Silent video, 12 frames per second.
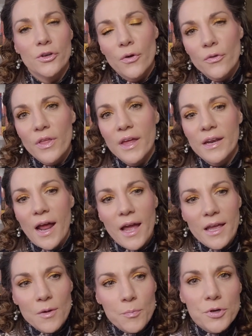Know that
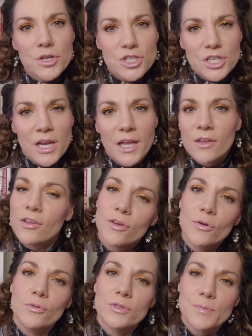I appreciate
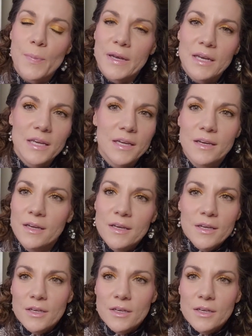you spending